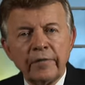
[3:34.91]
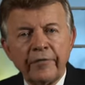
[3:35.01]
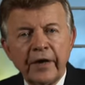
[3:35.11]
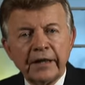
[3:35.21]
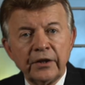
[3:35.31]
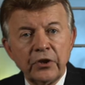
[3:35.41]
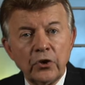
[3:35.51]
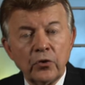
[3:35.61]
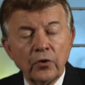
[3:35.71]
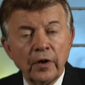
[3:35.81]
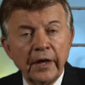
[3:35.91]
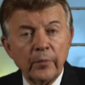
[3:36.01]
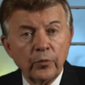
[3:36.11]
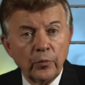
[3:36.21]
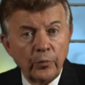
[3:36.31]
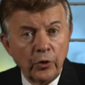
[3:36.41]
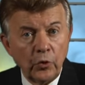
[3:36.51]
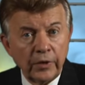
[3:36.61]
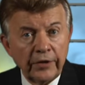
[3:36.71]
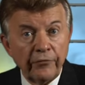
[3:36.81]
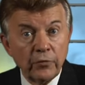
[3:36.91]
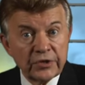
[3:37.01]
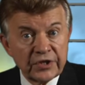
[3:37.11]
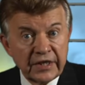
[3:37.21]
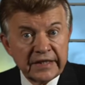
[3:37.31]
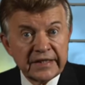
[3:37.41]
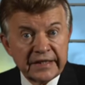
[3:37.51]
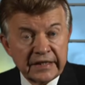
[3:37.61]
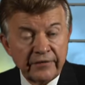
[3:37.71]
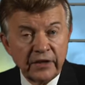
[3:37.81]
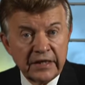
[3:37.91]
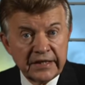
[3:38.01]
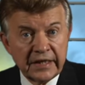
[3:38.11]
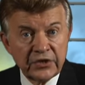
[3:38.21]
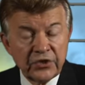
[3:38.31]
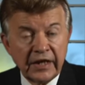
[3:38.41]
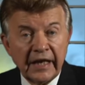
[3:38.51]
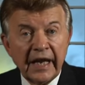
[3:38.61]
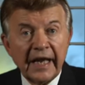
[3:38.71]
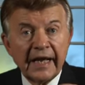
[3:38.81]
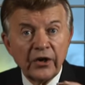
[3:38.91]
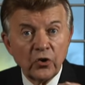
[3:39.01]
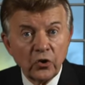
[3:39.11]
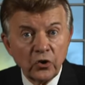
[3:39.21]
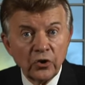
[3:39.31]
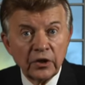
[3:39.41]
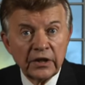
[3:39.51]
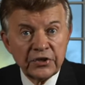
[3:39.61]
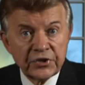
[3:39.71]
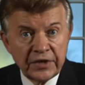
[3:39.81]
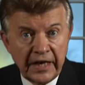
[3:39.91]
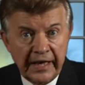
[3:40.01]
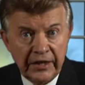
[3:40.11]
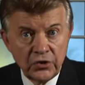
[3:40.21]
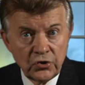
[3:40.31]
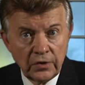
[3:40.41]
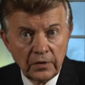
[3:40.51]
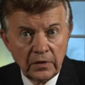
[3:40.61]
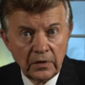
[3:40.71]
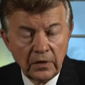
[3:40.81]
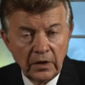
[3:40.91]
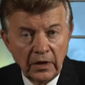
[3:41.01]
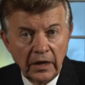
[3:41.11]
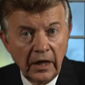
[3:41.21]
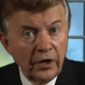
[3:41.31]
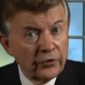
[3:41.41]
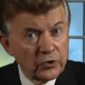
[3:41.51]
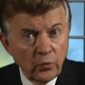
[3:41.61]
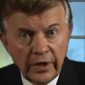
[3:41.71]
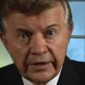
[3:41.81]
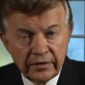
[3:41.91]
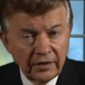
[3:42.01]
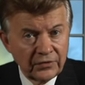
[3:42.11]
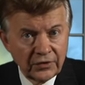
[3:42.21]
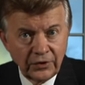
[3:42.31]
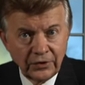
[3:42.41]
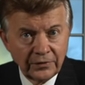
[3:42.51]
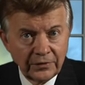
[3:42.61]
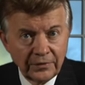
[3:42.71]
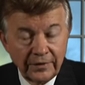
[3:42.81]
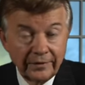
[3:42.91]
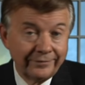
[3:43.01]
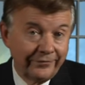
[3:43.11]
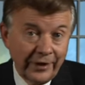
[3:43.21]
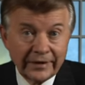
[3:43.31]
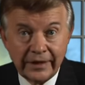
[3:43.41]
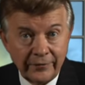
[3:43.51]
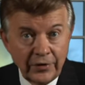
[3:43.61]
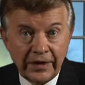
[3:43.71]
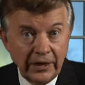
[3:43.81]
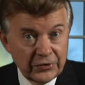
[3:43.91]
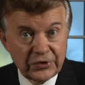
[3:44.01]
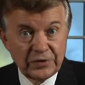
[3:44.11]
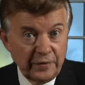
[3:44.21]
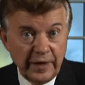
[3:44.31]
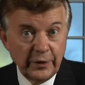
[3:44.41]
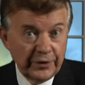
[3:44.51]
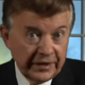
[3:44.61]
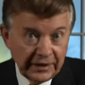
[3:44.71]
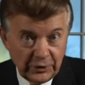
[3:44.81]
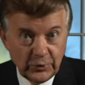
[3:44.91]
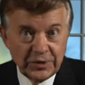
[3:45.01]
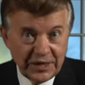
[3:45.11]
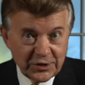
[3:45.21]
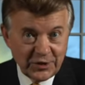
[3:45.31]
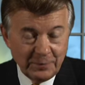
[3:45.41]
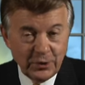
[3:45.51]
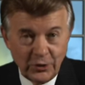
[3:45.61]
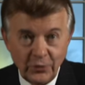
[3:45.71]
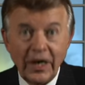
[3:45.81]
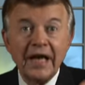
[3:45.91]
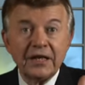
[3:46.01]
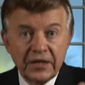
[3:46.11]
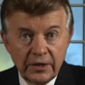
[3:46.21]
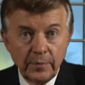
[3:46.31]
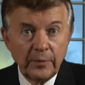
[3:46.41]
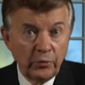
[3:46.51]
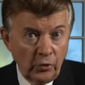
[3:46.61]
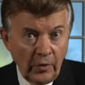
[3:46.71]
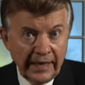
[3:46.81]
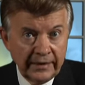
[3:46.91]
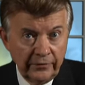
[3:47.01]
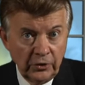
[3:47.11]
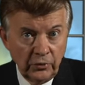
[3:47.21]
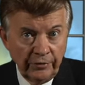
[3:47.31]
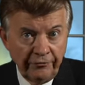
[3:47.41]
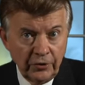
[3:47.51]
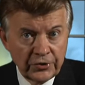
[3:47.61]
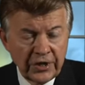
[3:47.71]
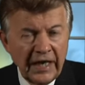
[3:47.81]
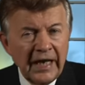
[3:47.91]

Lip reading: of the fact that you're a proponent for sensitivity testing at an early stage. Others wait until, frankly, everything else has failed, then they do testing, but you tend to be proactive and do it first.